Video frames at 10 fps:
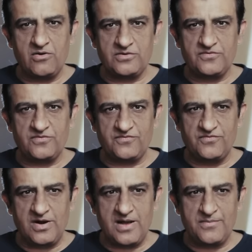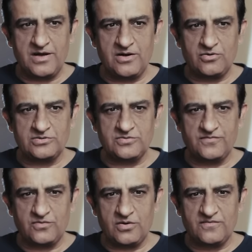lots of drama, lots
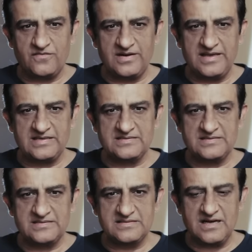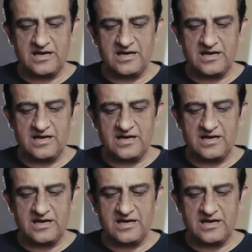of conflicts,